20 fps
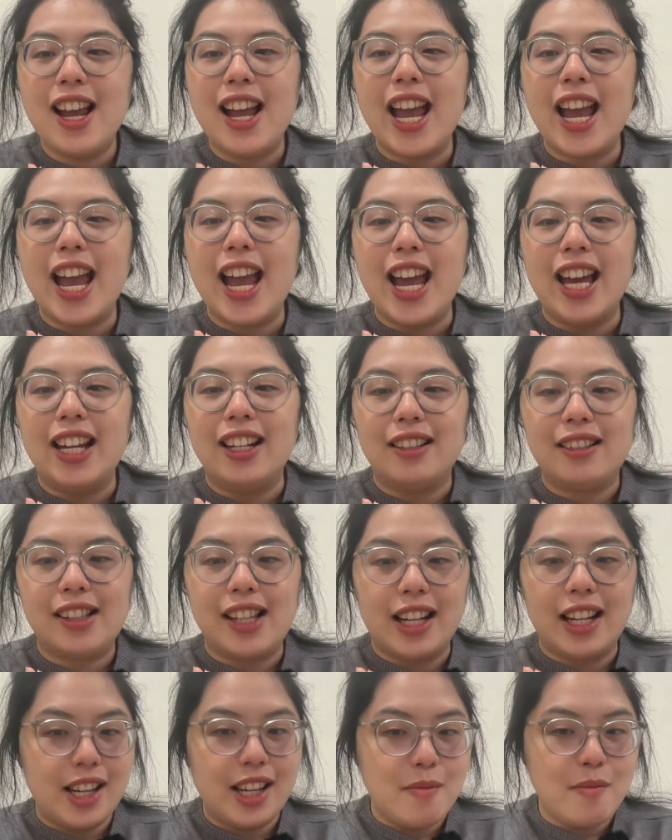and
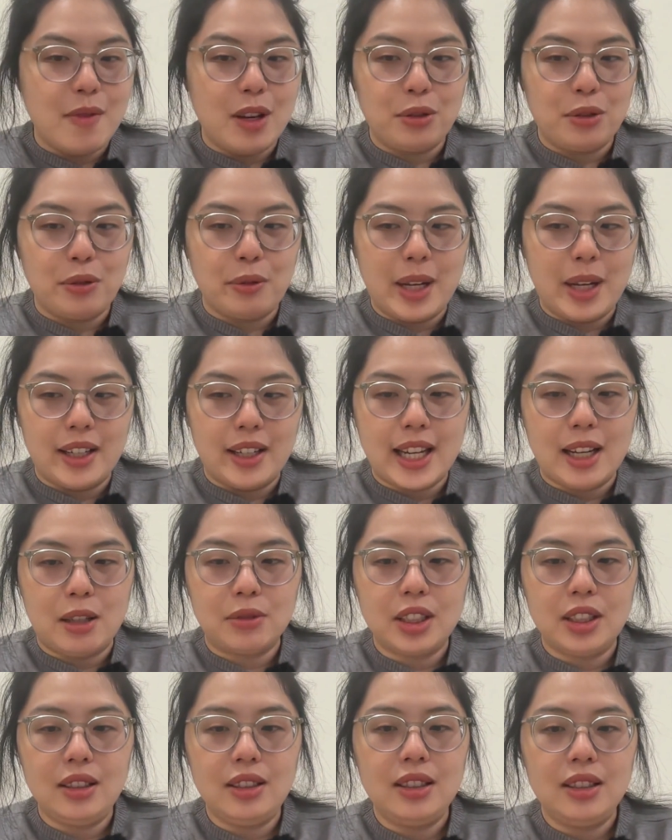send an email to my
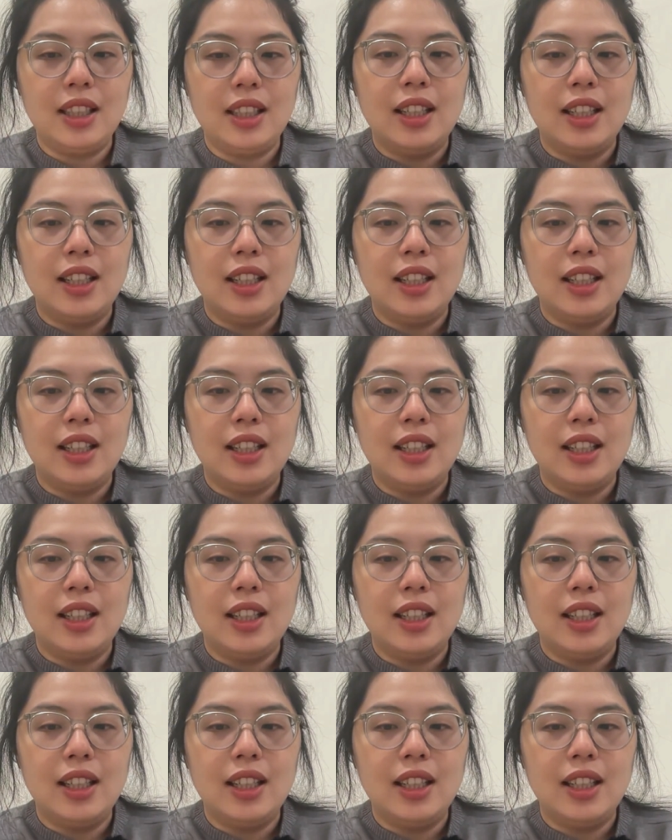accountant.